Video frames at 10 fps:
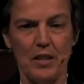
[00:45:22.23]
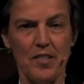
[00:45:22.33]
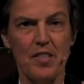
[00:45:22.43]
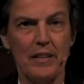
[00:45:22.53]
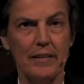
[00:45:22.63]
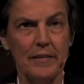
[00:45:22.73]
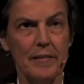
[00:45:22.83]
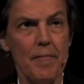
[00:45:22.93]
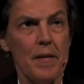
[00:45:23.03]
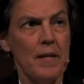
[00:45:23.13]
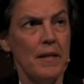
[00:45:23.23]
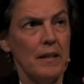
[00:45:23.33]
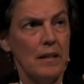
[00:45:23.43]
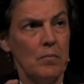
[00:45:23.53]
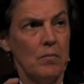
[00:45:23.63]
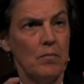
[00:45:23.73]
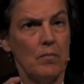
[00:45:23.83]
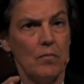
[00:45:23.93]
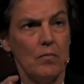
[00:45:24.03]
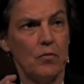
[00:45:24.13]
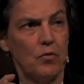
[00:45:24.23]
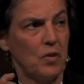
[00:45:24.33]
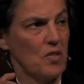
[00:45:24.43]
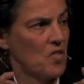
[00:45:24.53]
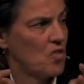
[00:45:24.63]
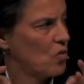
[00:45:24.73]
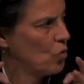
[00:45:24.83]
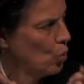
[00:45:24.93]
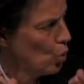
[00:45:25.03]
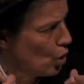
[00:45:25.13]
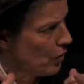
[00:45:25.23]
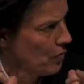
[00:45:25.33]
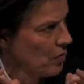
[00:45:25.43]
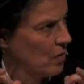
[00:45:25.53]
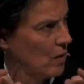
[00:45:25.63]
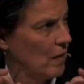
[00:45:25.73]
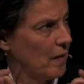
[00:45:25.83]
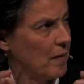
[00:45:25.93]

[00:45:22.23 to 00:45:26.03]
it that we can discuss, and I would now